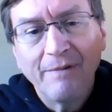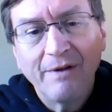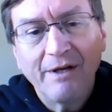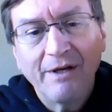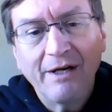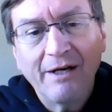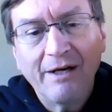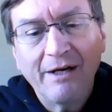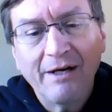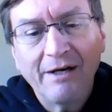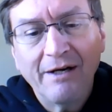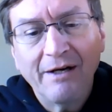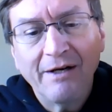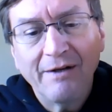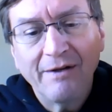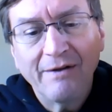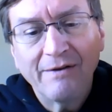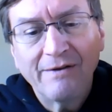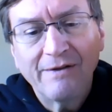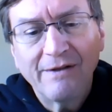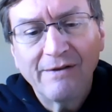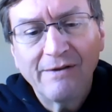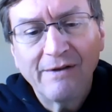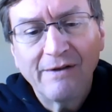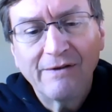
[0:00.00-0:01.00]

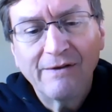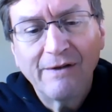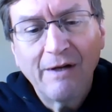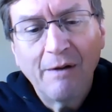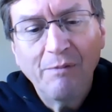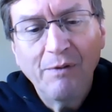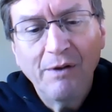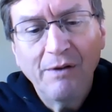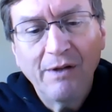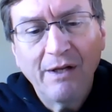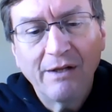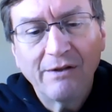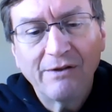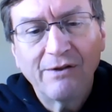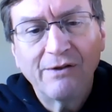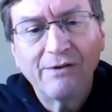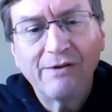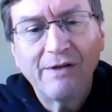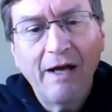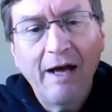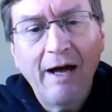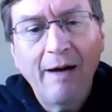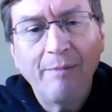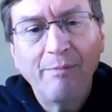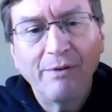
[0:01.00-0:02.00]
This isn't something that
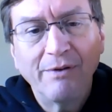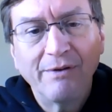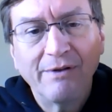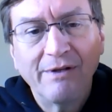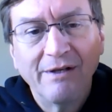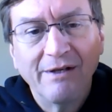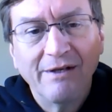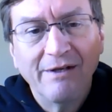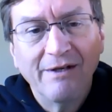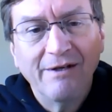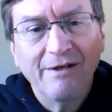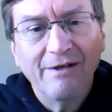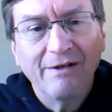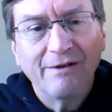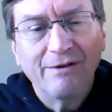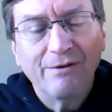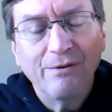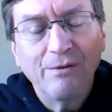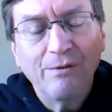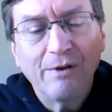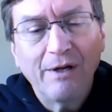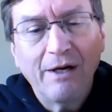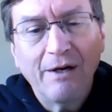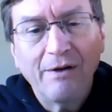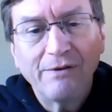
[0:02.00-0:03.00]
just happened
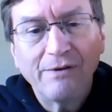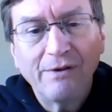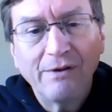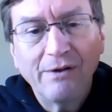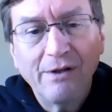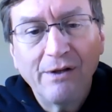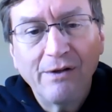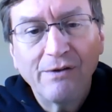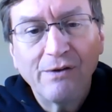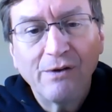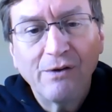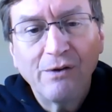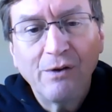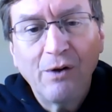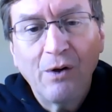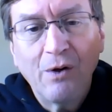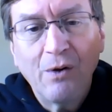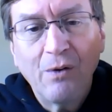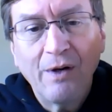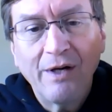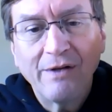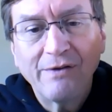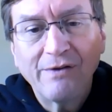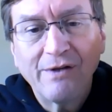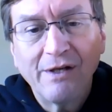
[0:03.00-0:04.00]
2,000 years ago as a